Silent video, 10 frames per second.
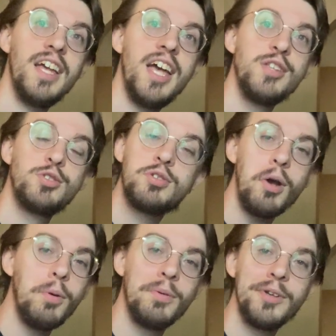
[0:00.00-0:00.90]
It's
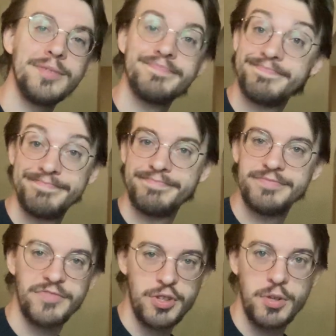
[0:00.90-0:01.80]
tuned,
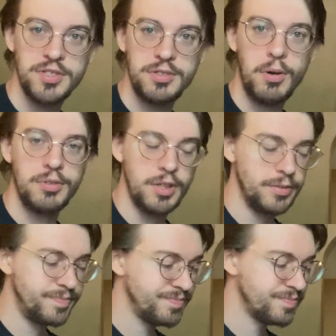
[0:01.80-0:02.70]
for those that don't know,